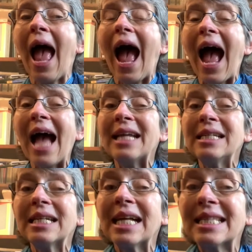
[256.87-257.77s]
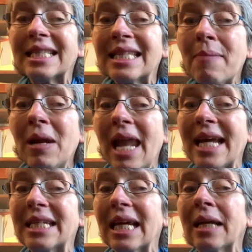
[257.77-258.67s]
and
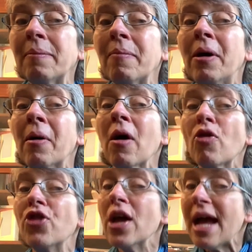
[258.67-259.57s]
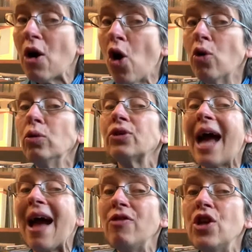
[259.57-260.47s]
assimilating the old
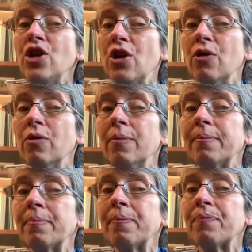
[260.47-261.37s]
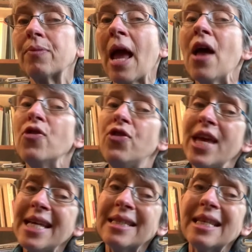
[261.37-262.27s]
and the new.
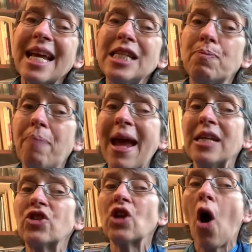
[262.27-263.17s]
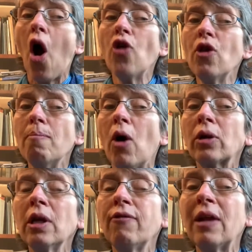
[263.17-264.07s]
This is based on the
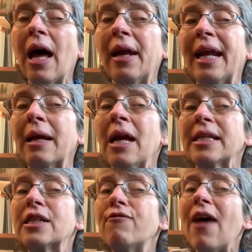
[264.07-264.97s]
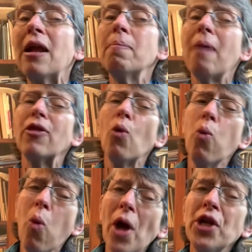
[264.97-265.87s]
model of learning developed by the
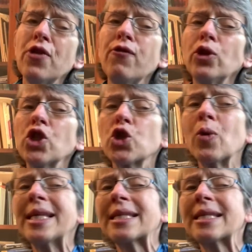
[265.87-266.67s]
wonderful Swiss